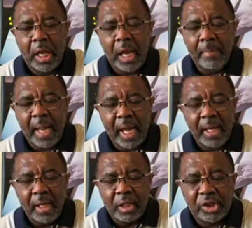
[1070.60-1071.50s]
Am
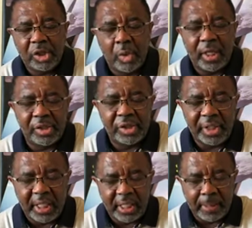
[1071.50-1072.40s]
I sowing a
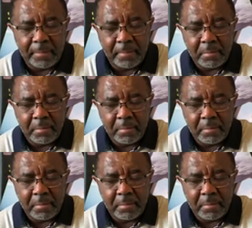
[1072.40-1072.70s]
seed